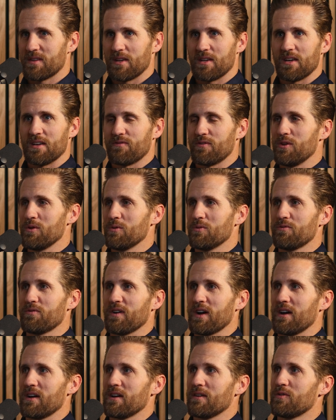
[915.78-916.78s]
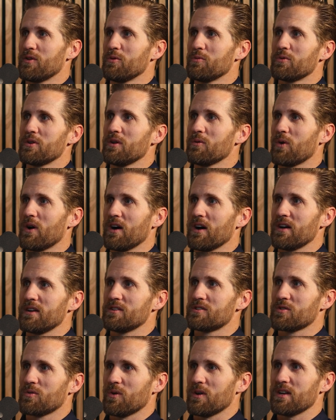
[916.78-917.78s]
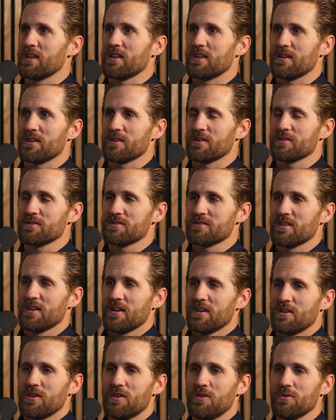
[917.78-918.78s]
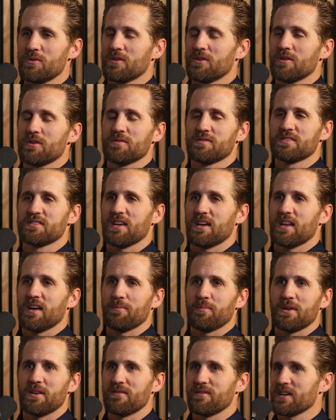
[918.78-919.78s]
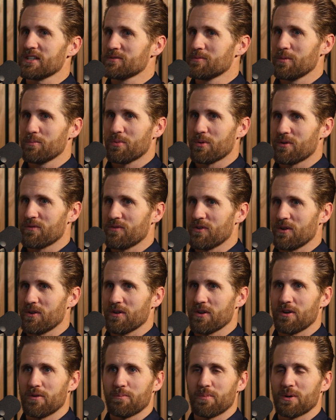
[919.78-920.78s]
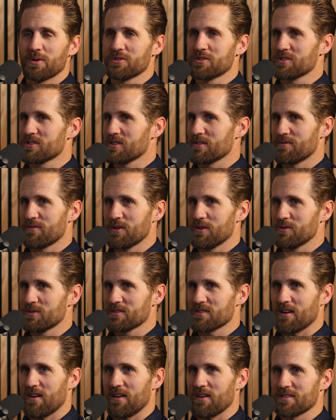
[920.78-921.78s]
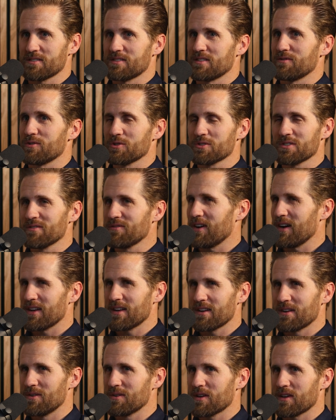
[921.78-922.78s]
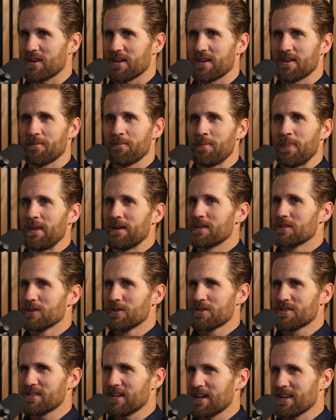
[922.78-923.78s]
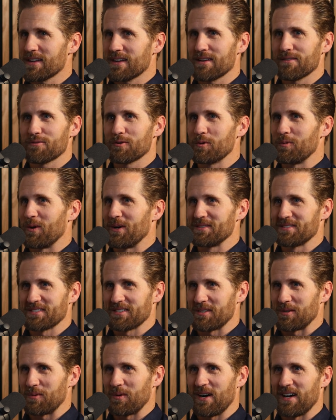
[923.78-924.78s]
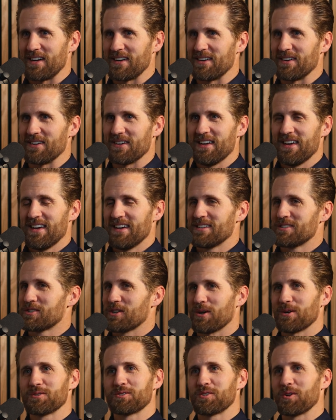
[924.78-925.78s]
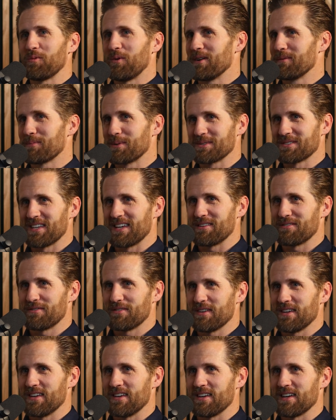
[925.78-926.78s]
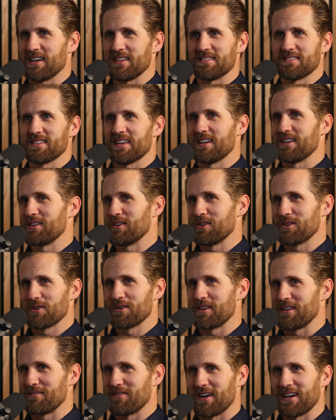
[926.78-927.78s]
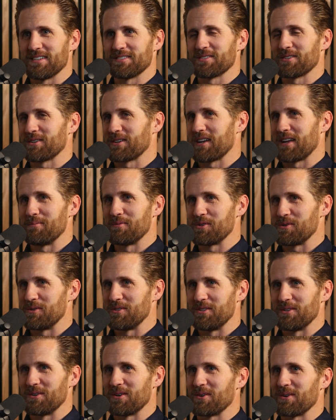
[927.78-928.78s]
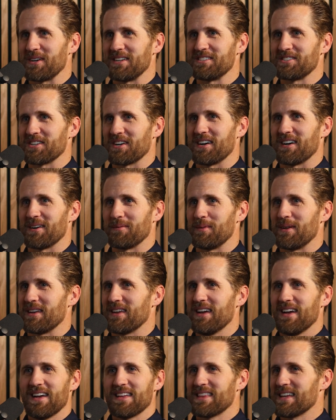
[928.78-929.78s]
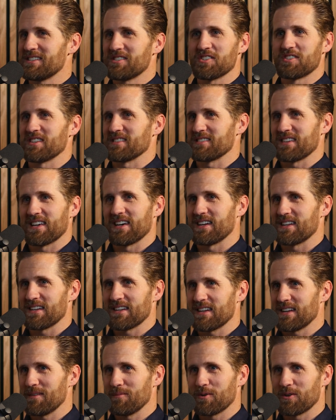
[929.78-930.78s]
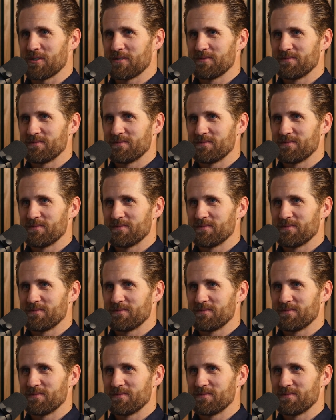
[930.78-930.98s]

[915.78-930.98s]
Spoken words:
If you rewind 20 years, you could have set up an investment portfolio, purchased a few stocks, diversified it okay, looked at it every once in a while, charged a 1% fee and said, you're an advisor and I'm doing you a great job. And that just doesn't cut it anymore.